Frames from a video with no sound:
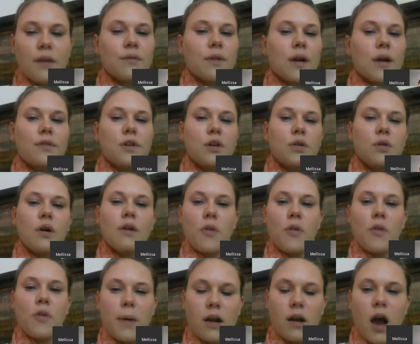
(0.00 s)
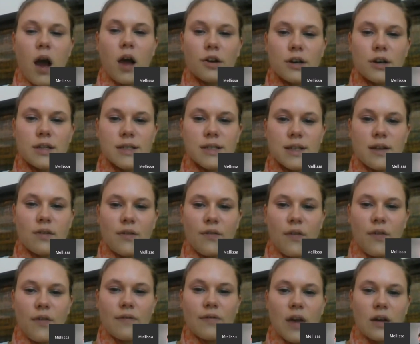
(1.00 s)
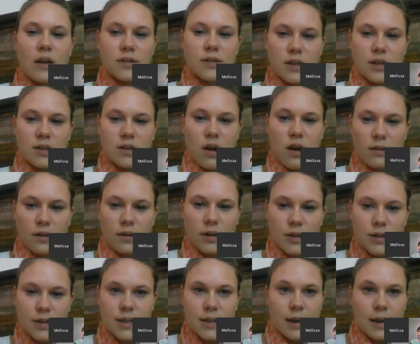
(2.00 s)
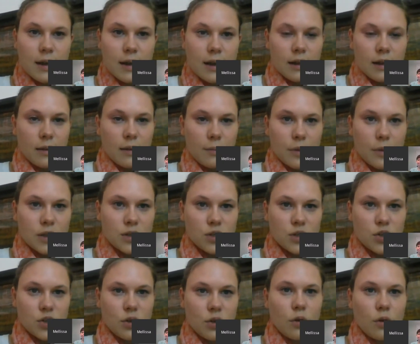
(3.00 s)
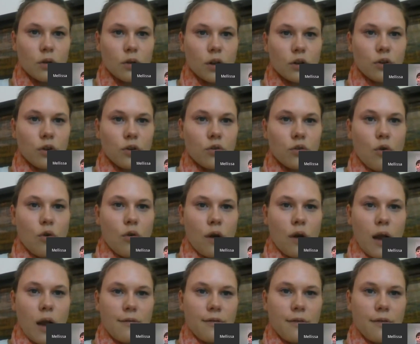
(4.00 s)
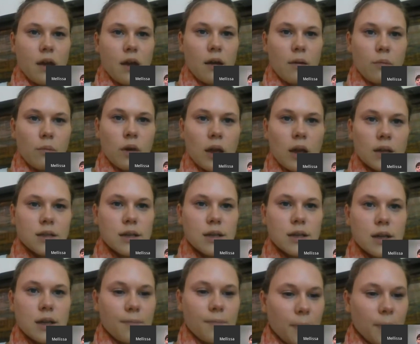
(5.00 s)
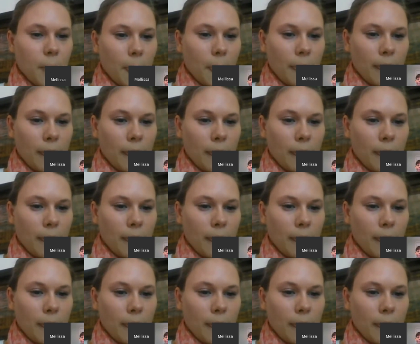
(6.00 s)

a net revenue of about $175,000. Let me show you a little graphic. I need to